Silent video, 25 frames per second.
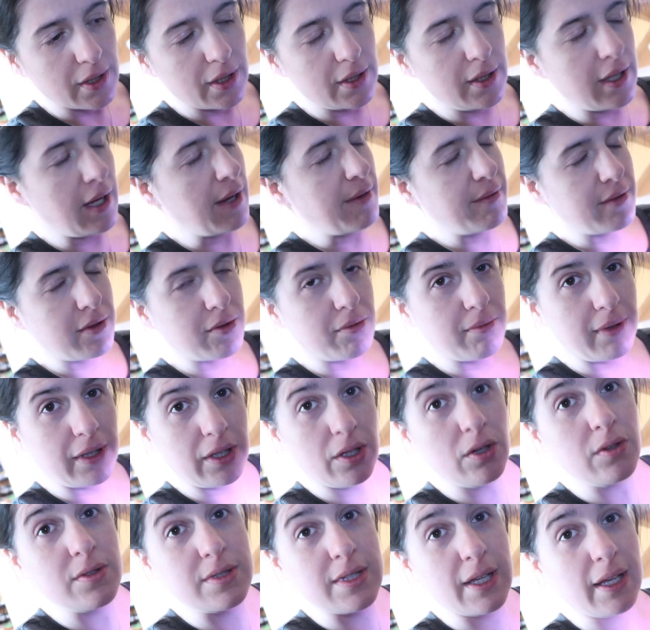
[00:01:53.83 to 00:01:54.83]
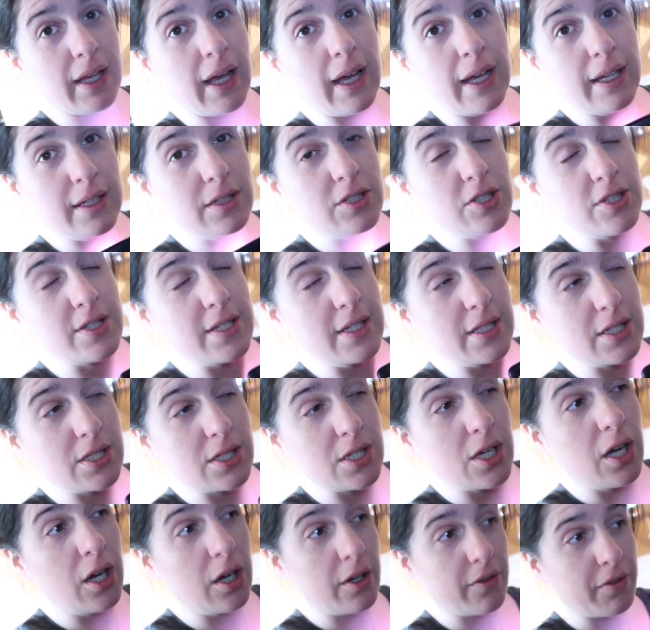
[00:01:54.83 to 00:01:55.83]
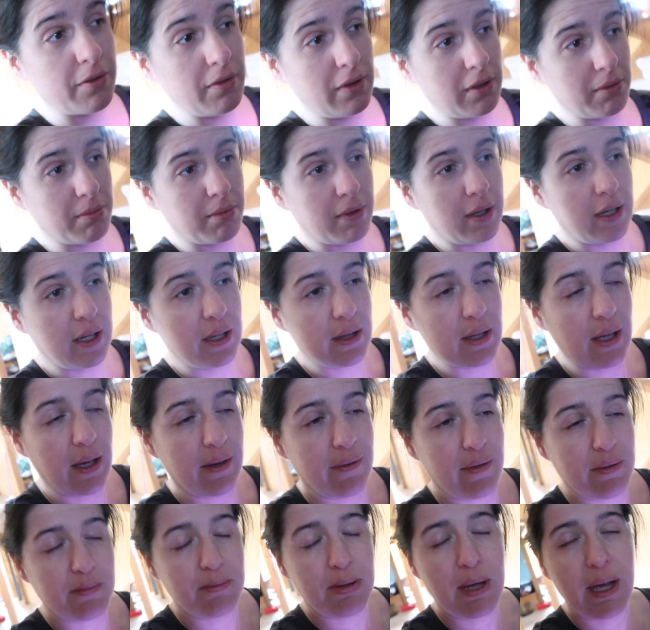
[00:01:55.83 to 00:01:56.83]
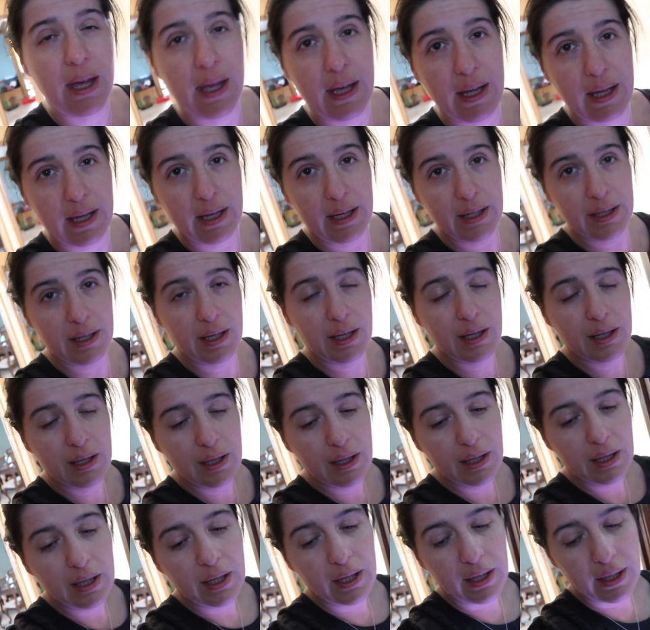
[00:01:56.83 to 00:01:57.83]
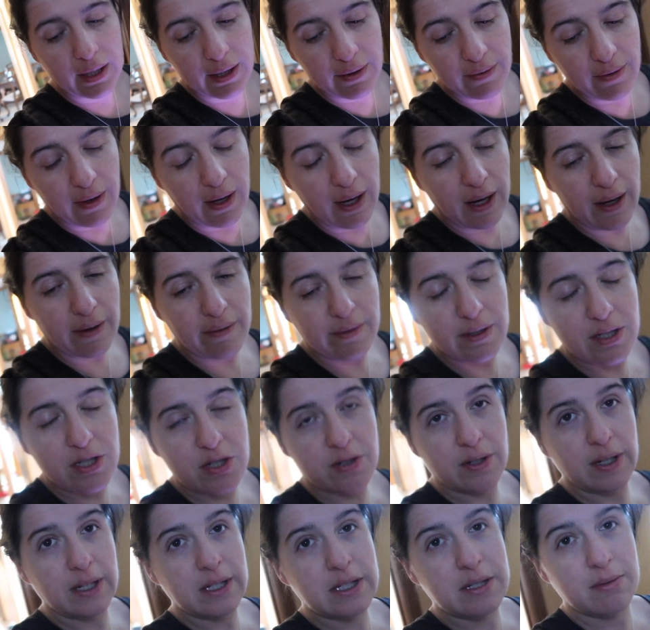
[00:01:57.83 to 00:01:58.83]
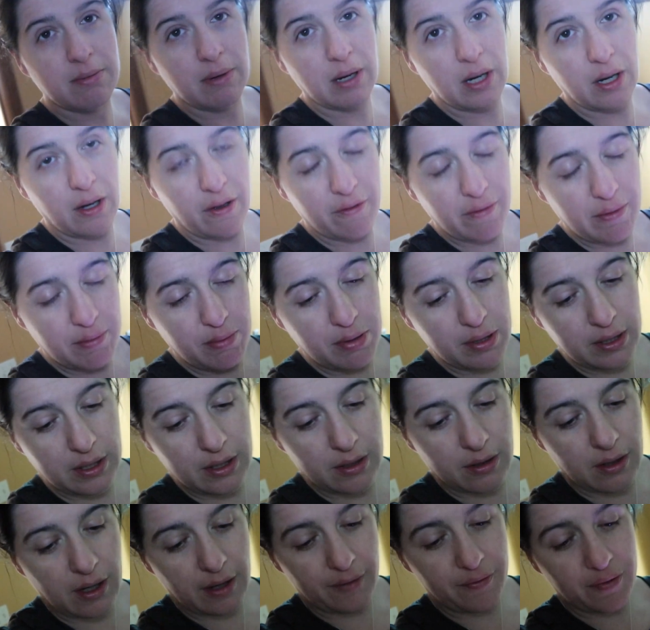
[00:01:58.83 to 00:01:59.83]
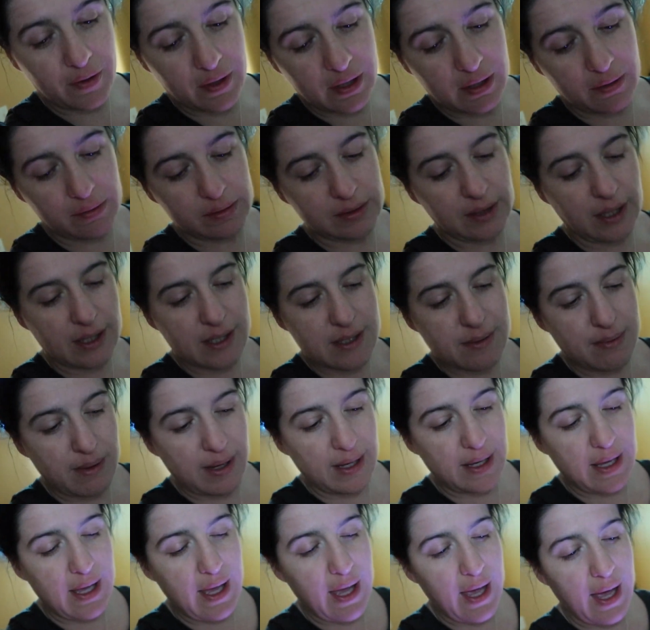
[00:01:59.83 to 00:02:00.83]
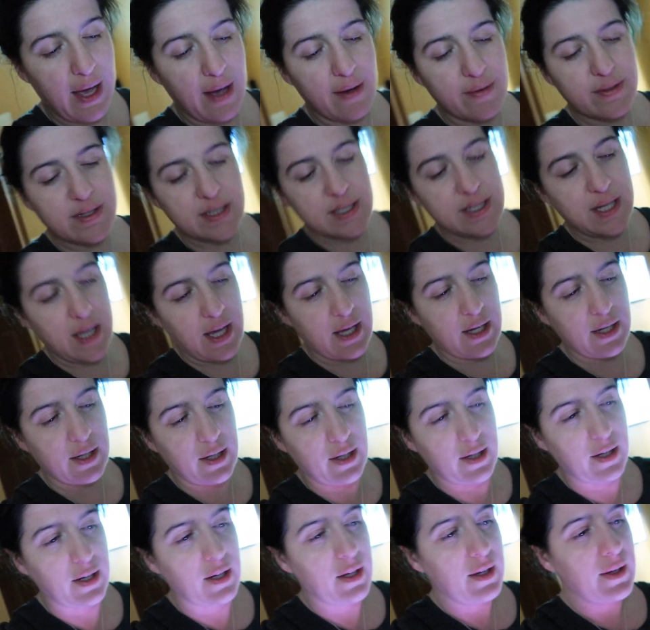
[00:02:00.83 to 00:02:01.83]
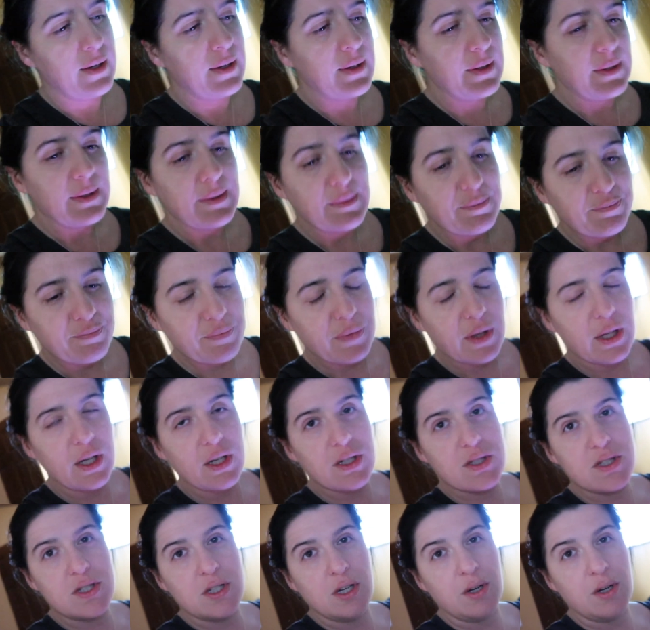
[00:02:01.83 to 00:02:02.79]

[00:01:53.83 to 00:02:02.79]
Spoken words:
Not through my nose, like it's hard for me to breathe. I'm in pain. I have Amish ride tomorrow. I've been putting her off for a couple days, but I have to take her. There's